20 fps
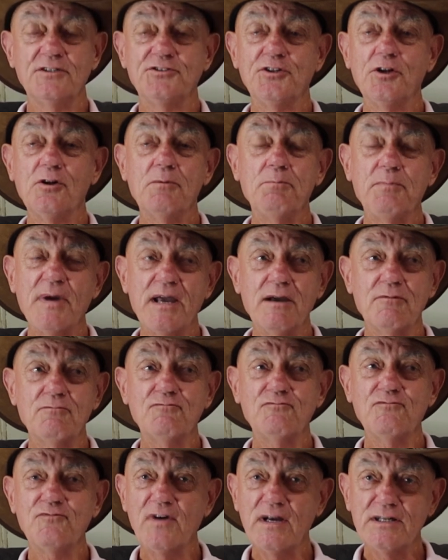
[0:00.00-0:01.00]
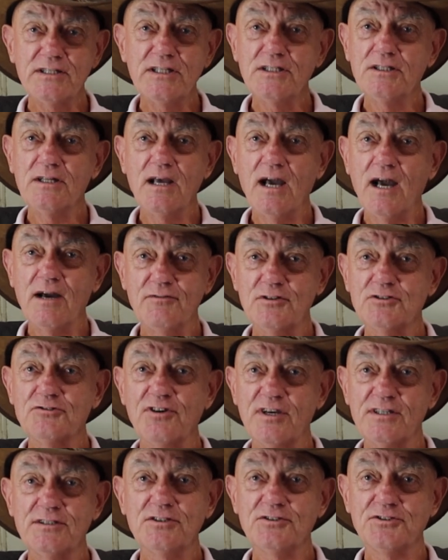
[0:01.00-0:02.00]
not about running other
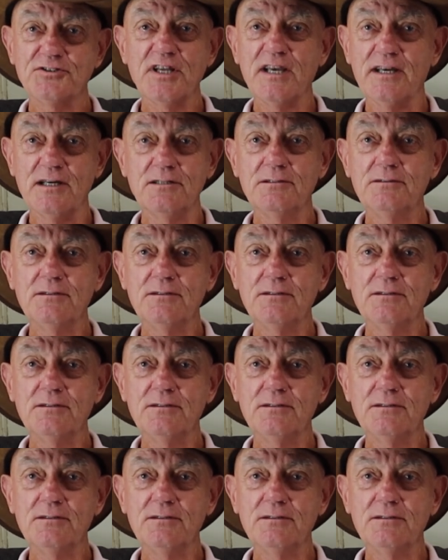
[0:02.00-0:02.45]
trainers down.